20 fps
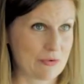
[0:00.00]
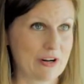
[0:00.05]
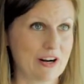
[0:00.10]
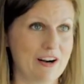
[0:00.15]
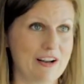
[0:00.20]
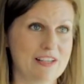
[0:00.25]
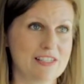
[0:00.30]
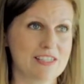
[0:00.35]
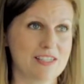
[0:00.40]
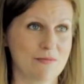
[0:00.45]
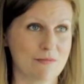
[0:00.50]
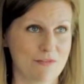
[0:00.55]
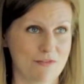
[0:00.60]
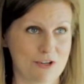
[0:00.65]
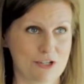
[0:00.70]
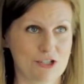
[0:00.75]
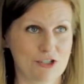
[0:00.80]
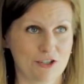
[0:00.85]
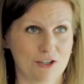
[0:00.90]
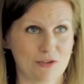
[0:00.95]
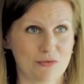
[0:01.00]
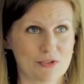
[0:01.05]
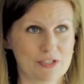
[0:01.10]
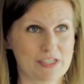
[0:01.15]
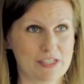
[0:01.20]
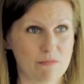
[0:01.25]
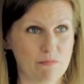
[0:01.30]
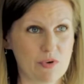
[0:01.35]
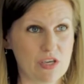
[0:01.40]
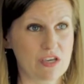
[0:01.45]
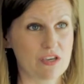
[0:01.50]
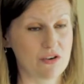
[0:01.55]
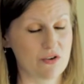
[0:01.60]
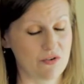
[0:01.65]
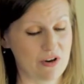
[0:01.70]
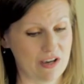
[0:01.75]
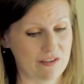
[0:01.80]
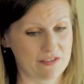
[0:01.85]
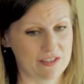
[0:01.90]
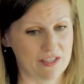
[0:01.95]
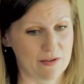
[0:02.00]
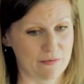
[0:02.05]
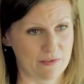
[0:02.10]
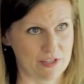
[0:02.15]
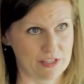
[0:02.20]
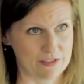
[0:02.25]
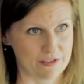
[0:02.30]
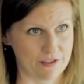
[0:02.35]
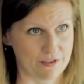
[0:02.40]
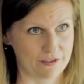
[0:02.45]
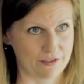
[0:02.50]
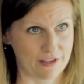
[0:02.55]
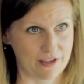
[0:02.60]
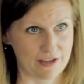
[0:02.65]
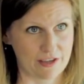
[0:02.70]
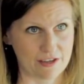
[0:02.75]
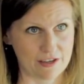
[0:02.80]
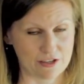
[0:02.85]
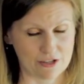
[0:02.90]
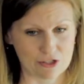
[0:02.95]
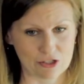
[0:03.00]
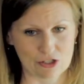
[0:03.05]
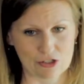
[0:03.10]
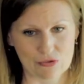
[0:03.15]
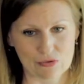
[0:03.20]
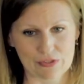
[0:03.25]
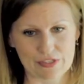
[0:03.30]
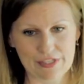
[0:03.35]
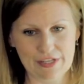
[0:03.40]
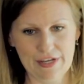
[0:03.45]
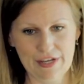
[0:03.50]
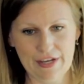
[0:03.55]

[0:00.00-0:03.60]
whereas some of our children with CP who have some of these underlying issues